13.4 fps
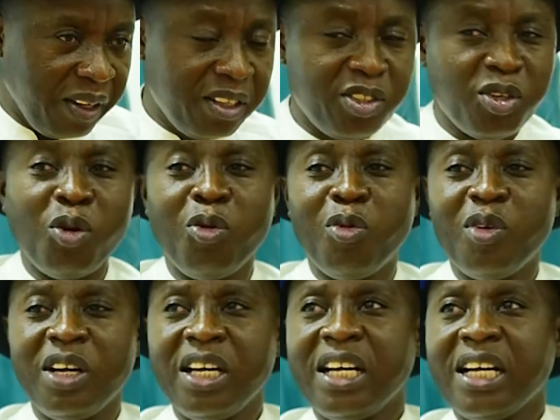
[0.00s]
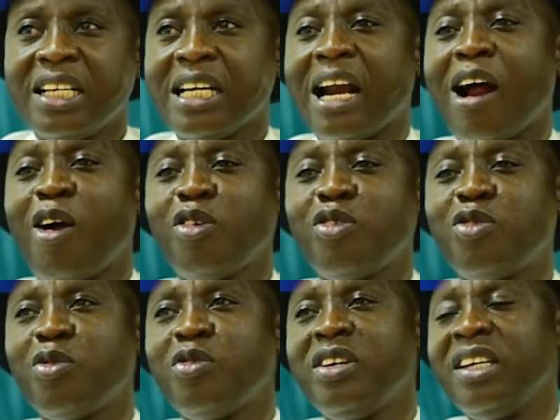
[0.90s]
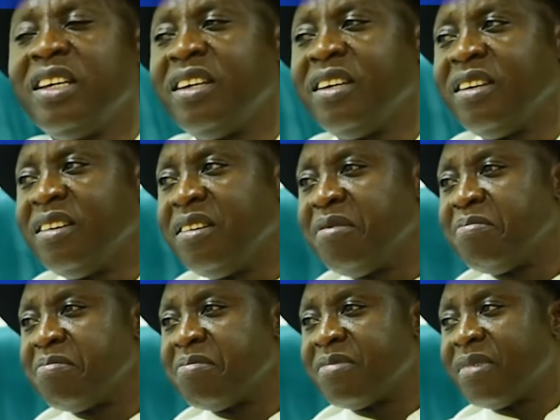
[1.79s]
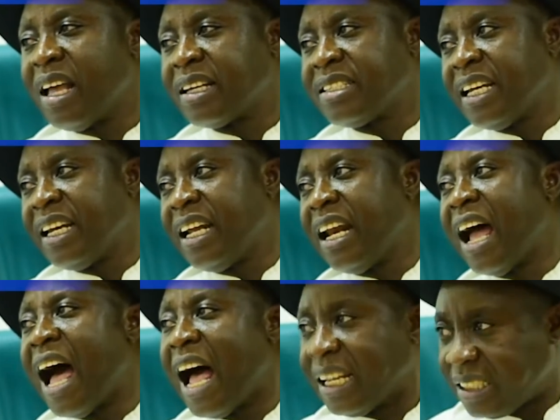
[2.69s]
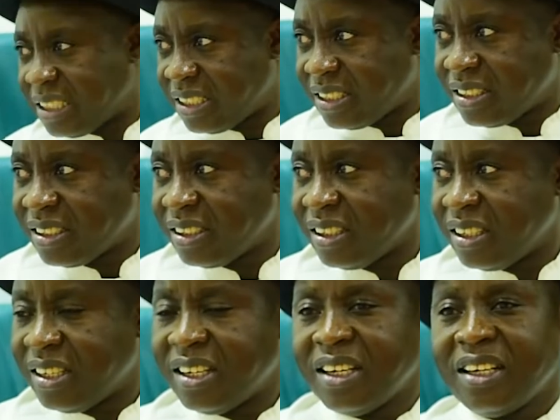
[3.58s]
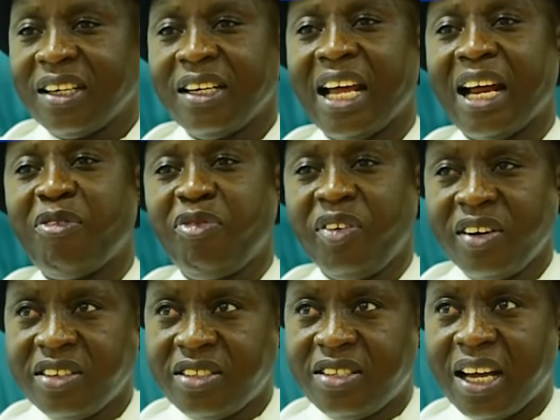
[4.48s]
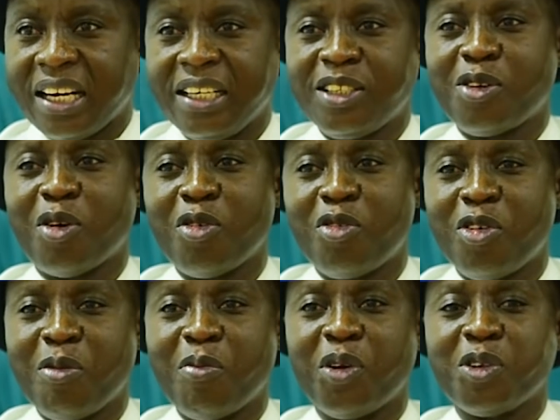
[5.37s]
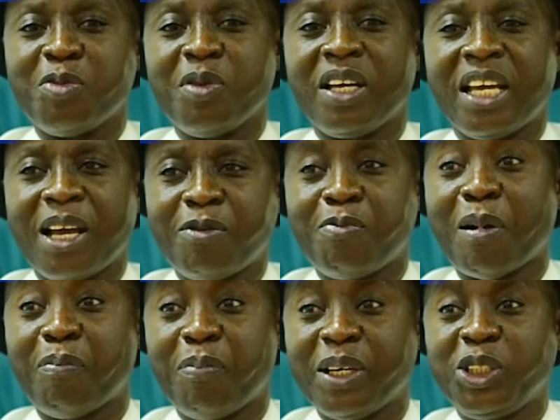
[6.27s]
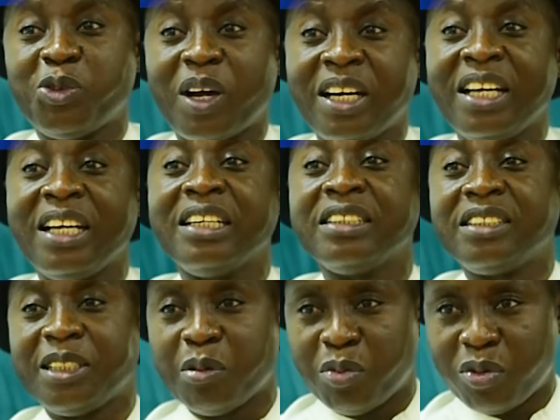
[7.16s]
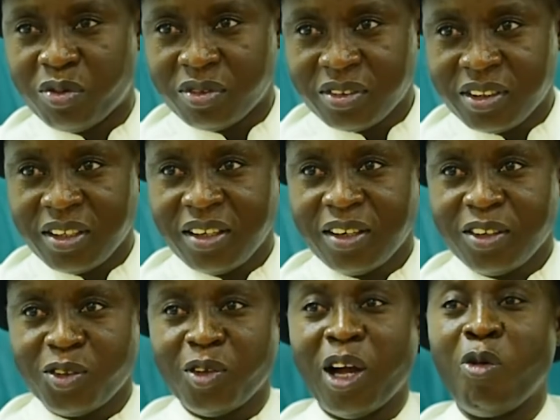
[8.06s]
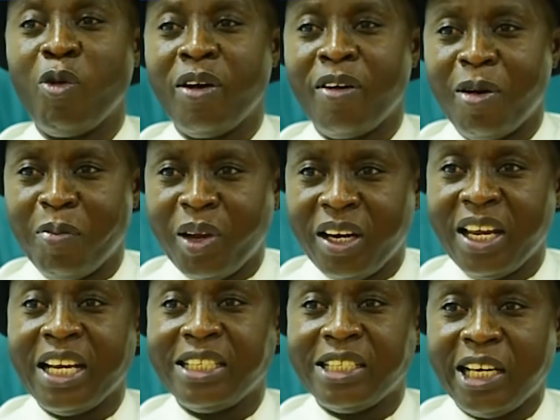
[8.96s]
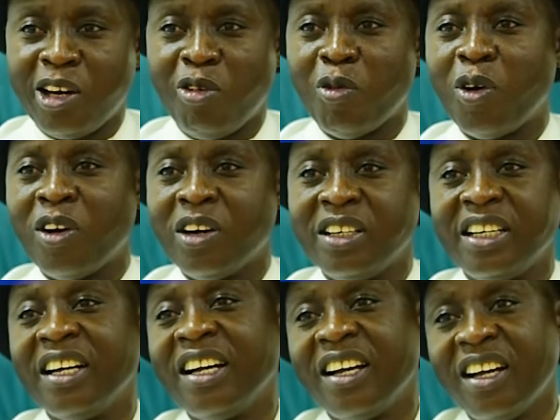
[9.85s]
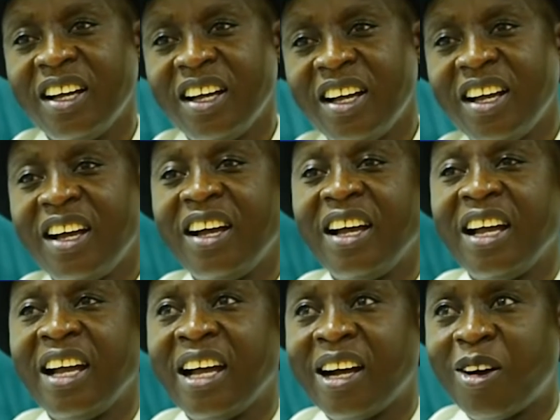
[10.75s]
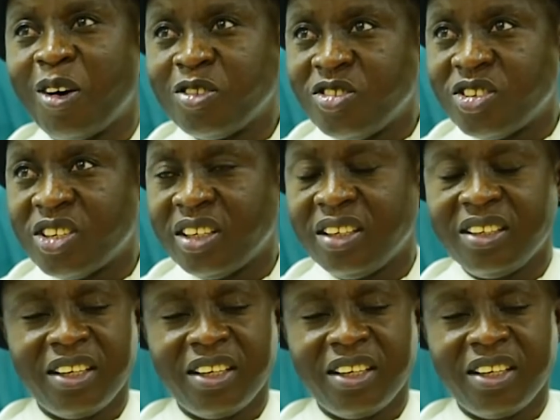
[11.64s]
So there are also the extended hands that feels that this country must be kept perpetually unstable so that we remain a third world country.